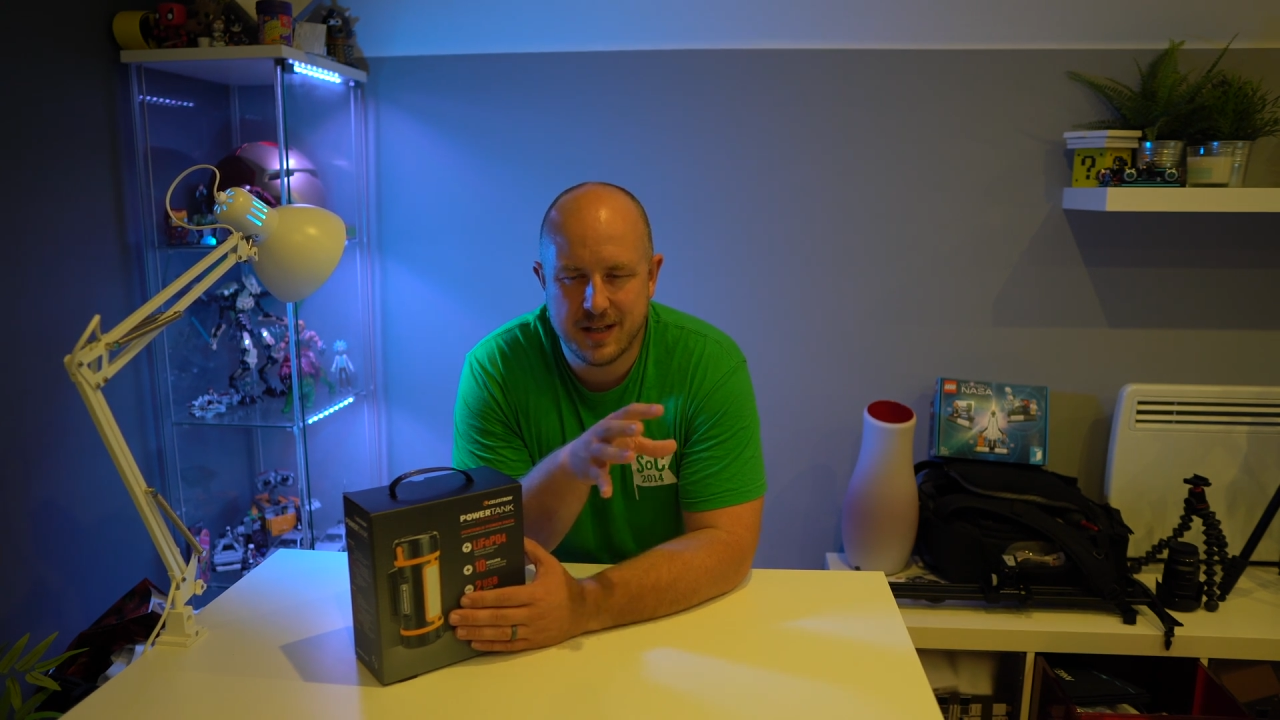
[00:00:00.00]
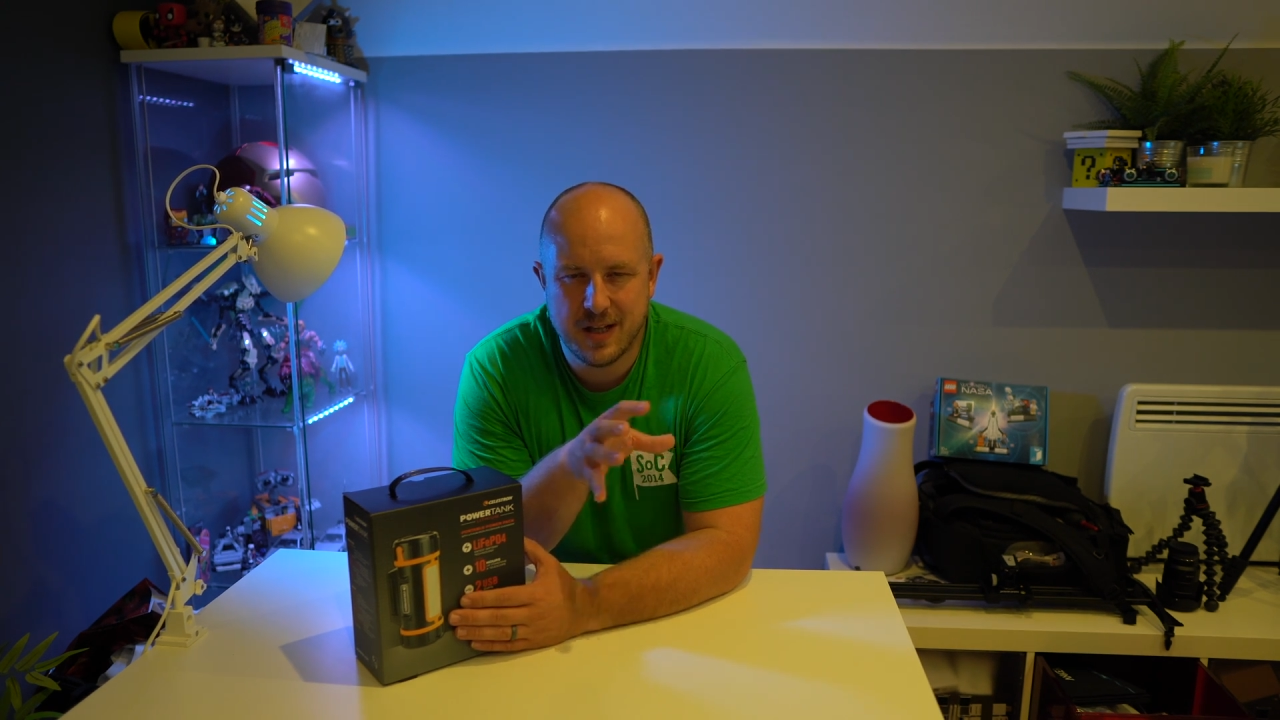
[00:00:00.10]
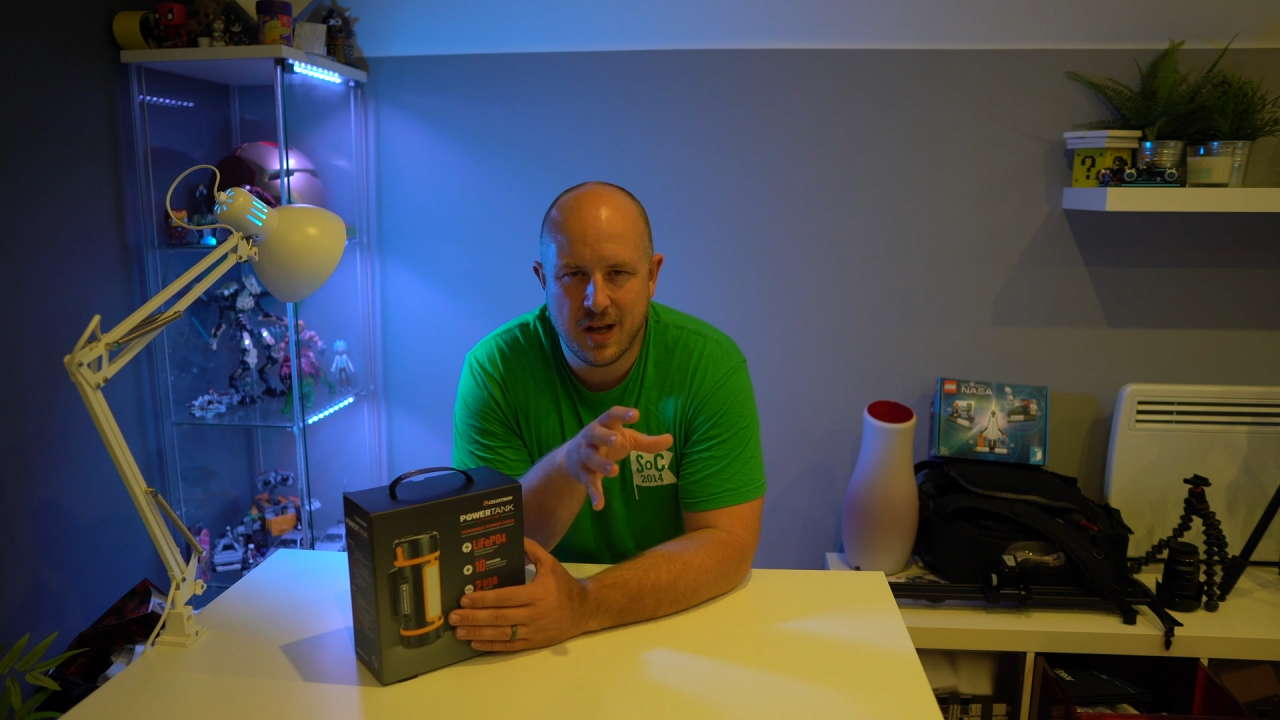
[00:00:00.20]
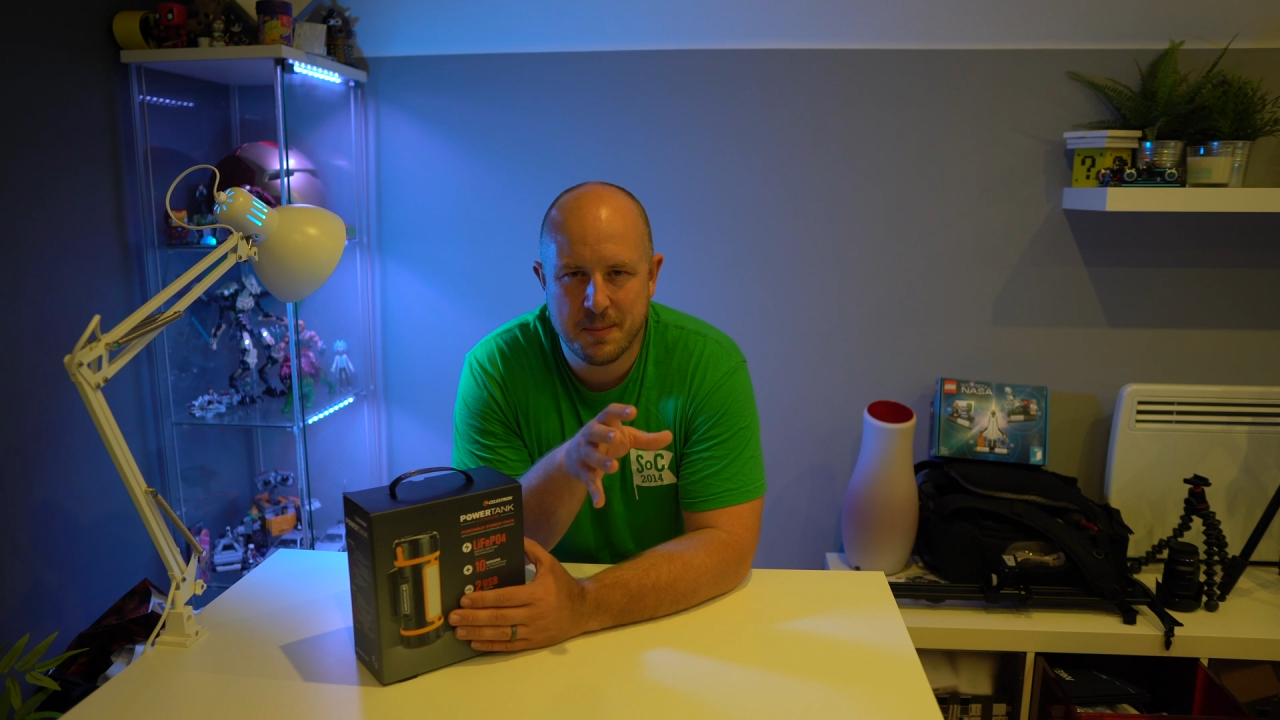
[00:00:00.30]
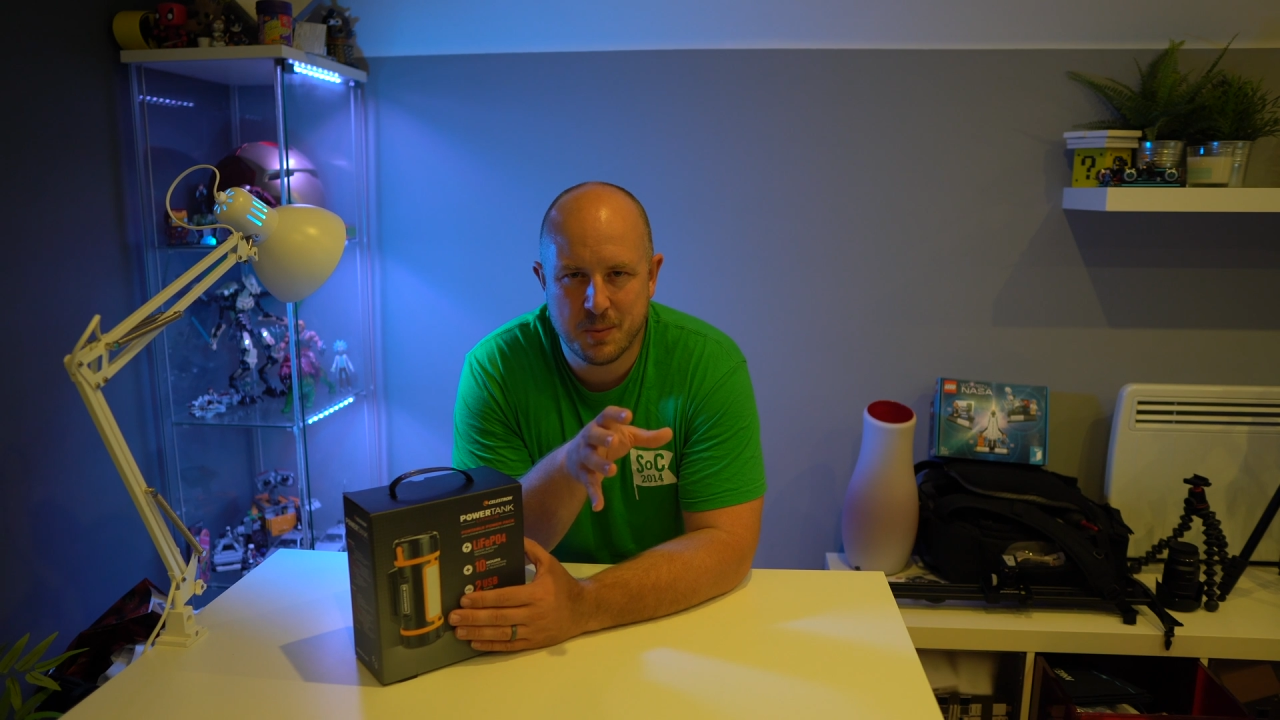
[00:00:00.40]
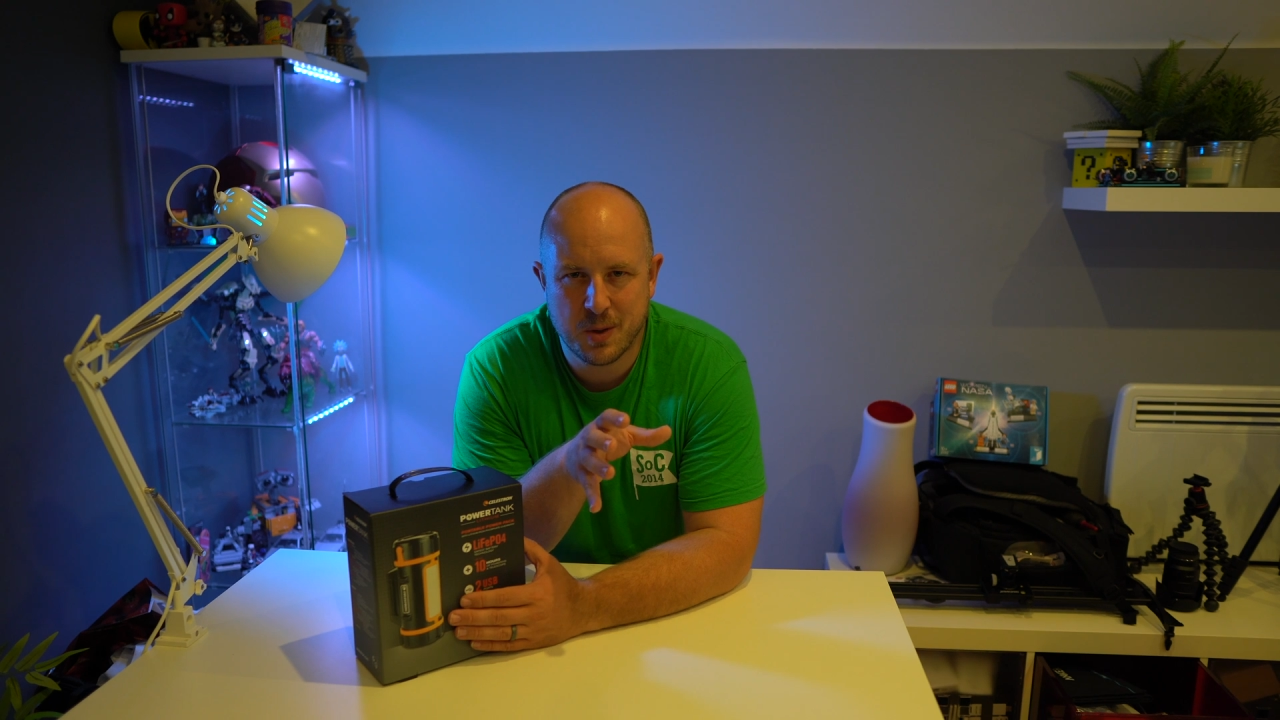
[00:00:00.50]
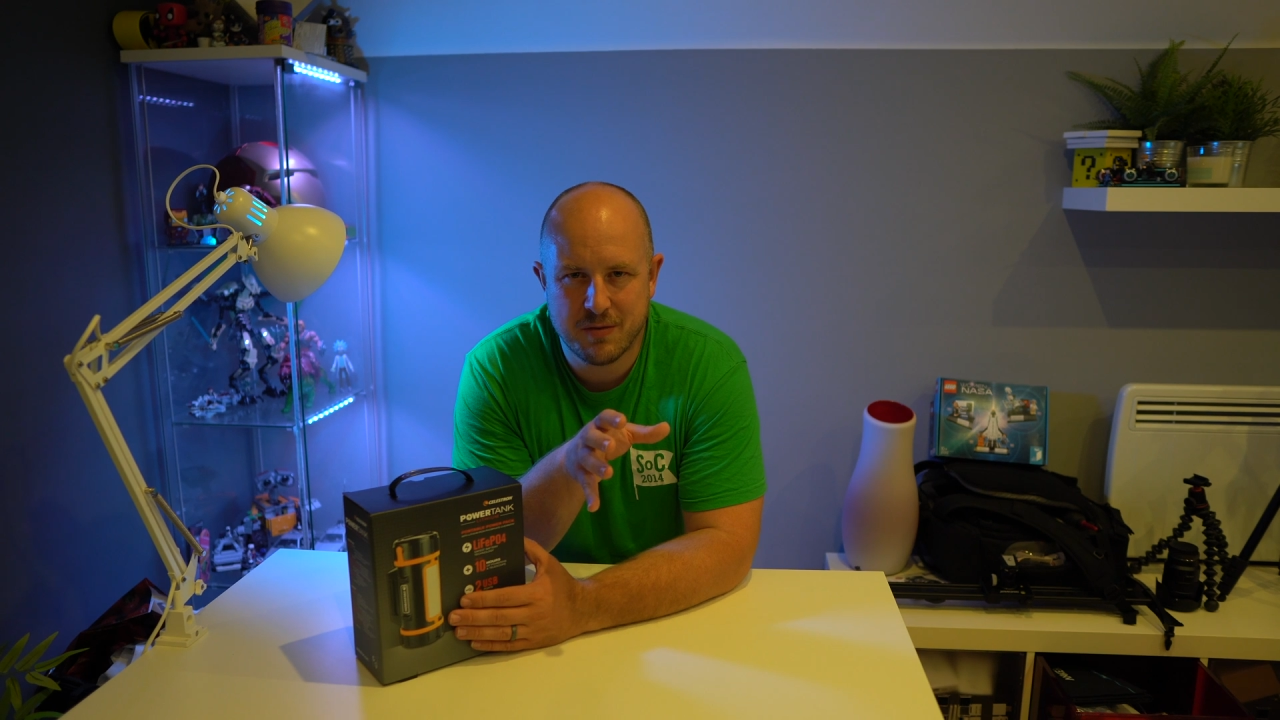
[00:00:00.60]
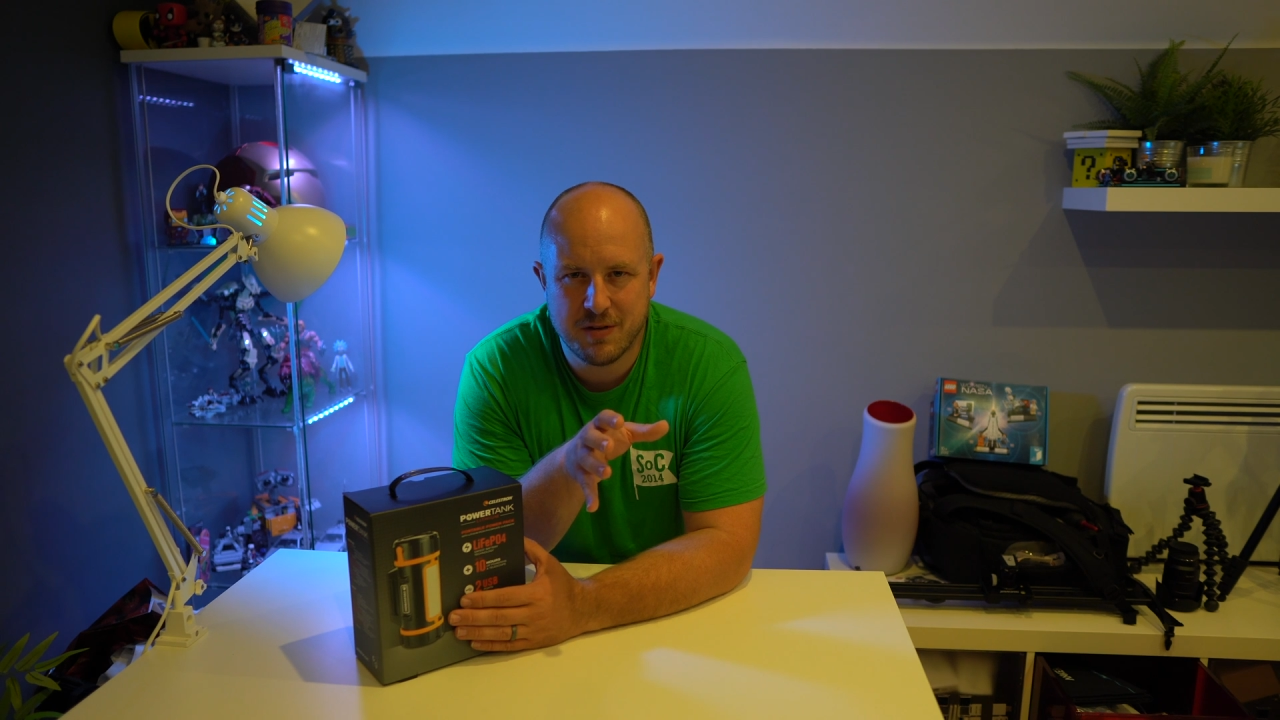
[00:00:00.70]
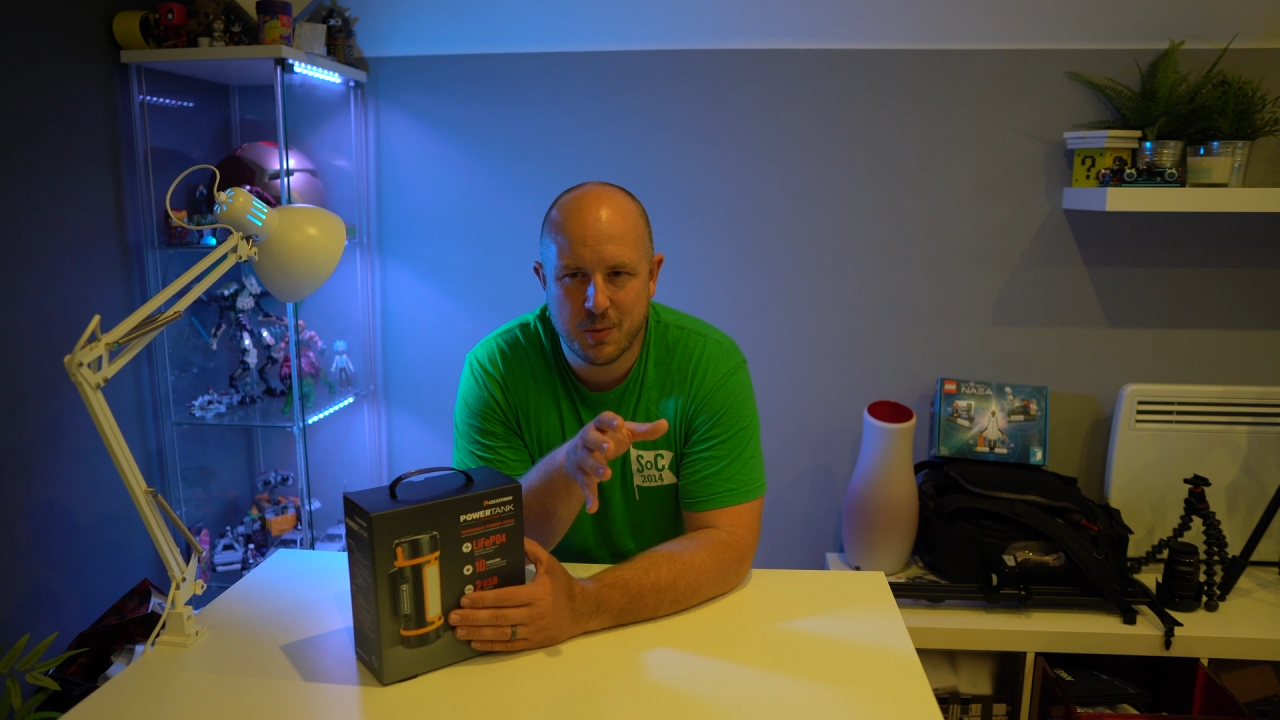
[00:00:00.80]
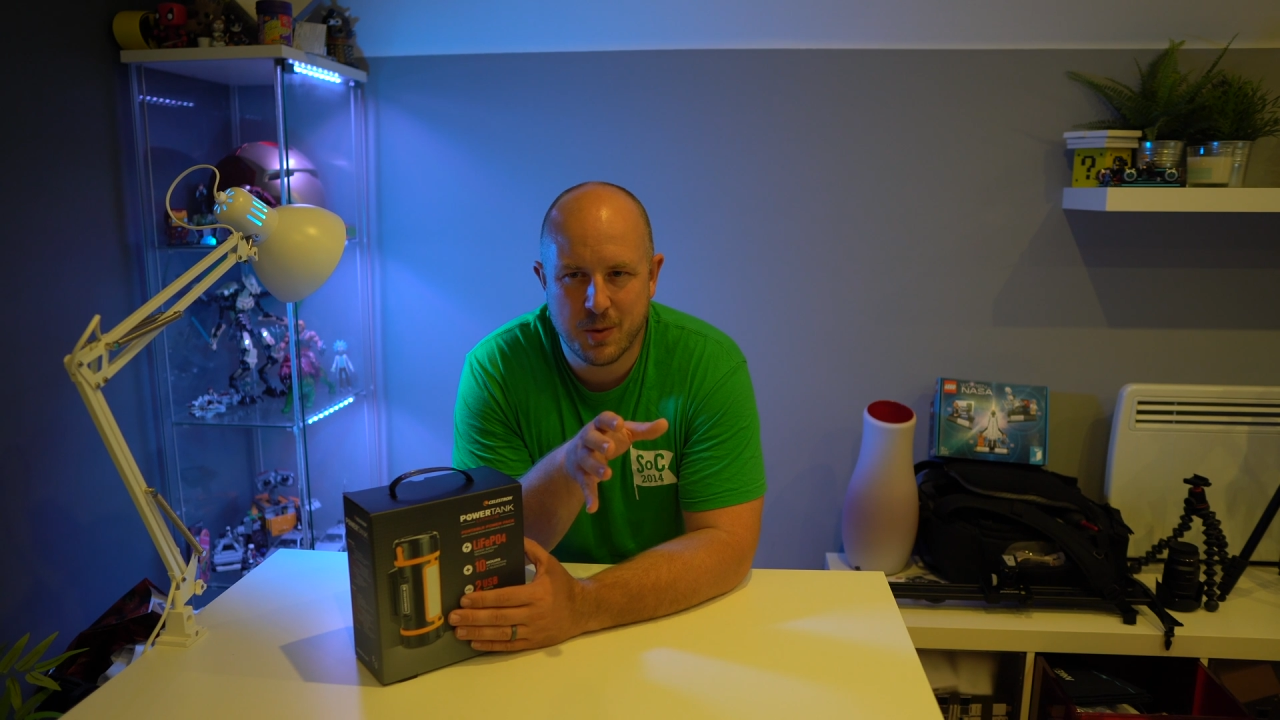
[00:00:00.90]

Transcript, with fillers: the alignment working really